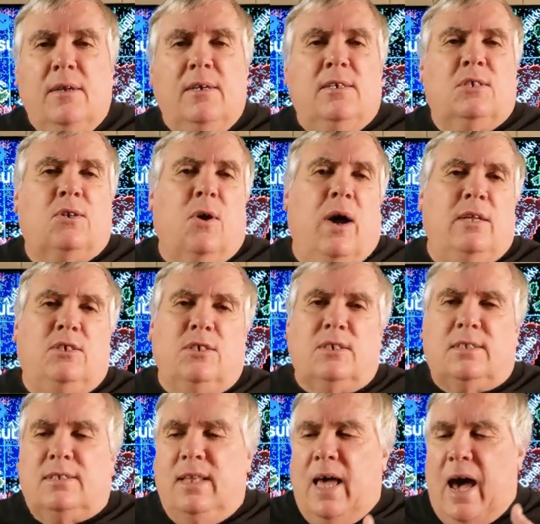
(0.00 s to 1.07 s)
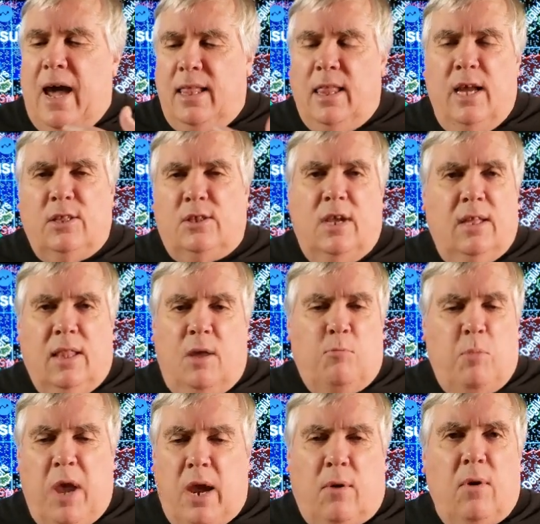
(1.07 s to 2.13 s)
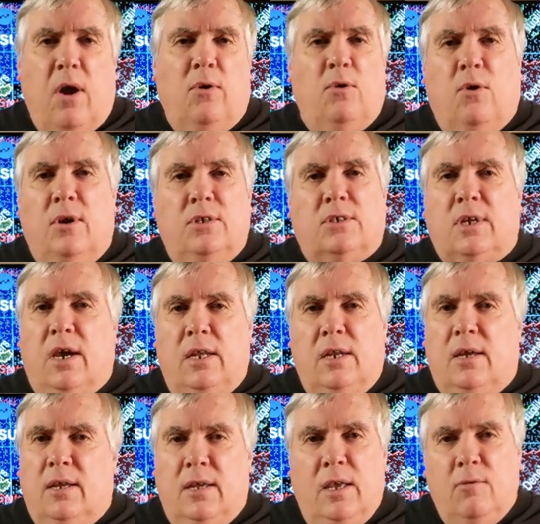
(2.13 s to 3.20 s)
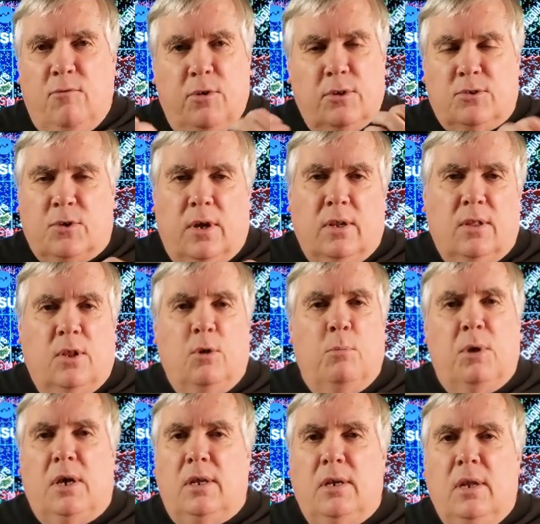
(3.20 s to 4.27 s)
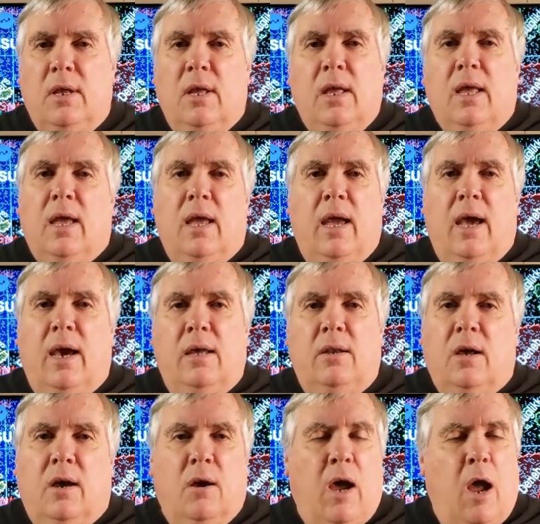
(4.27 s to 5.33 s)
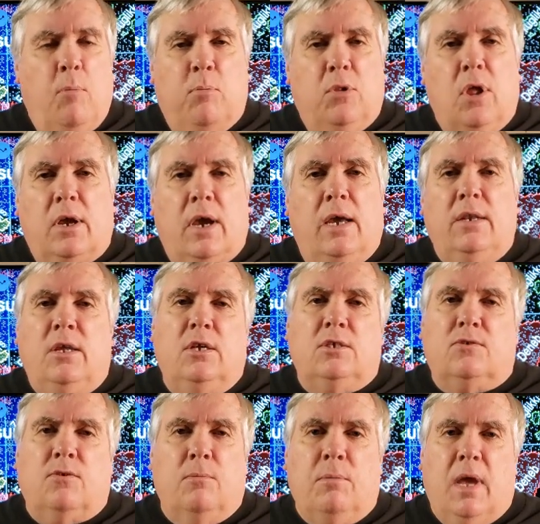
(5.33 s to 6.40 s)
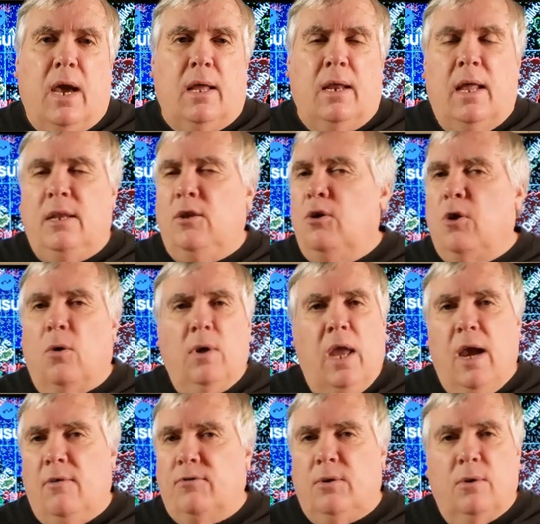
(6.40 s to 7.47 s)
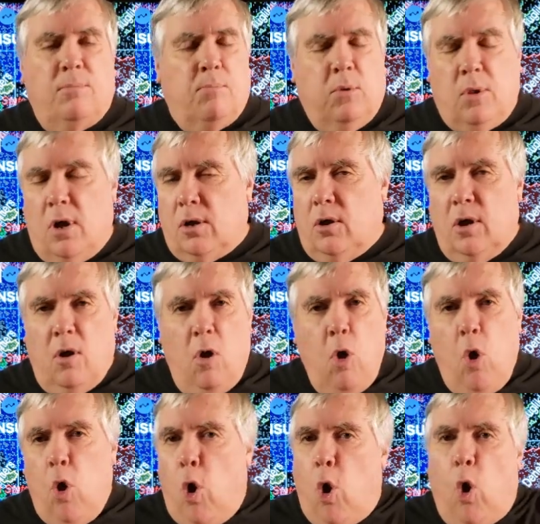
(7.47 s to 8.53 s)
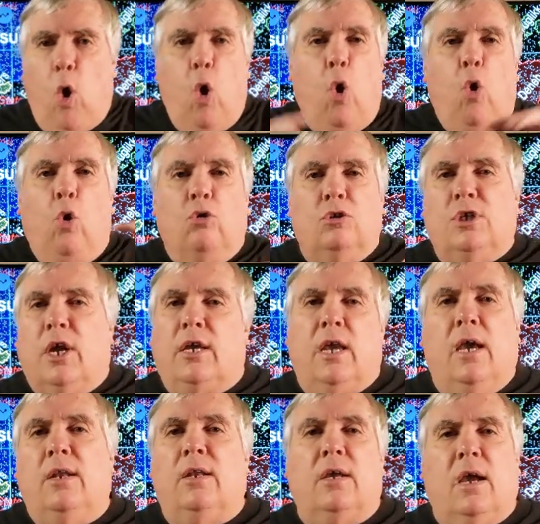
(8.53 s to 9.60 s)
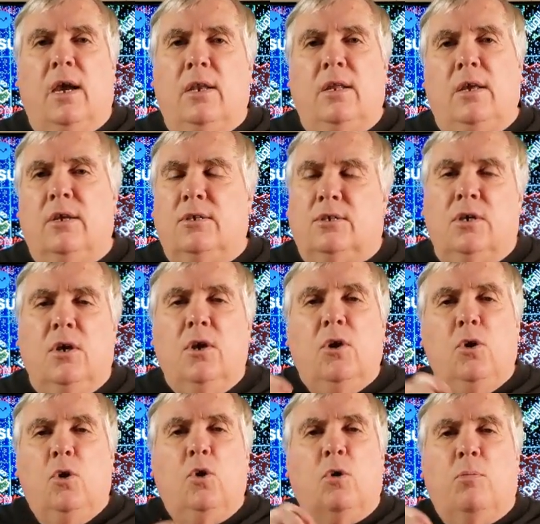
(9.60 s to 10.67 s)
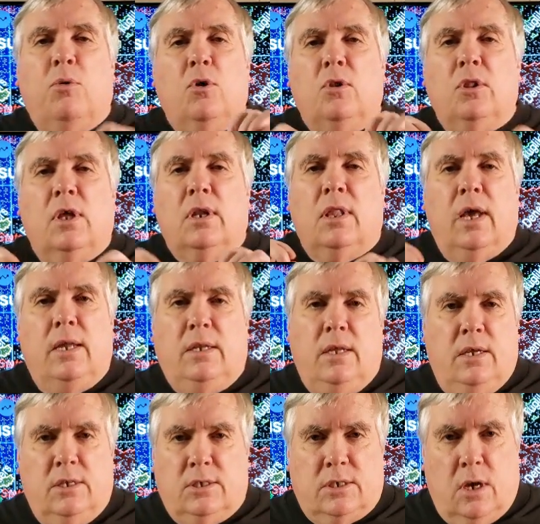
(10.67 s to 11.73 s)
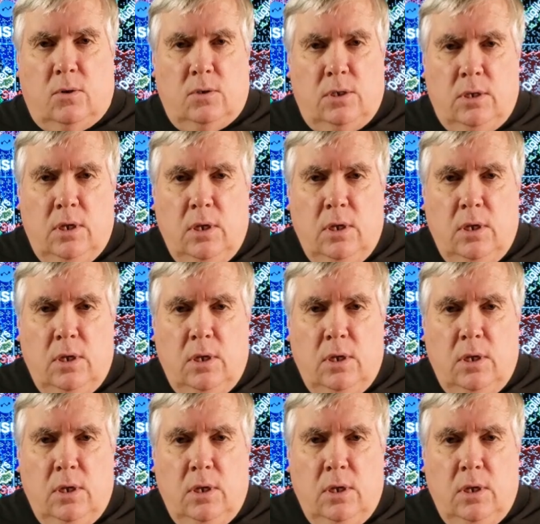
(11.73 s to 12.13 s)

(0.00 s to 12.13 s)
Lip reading: So I like to let background noise kind of infiltrate a little bit, and I pluck ideas from that. And you don't have to pluck whole gigantic ideas. You can pull little ideas out.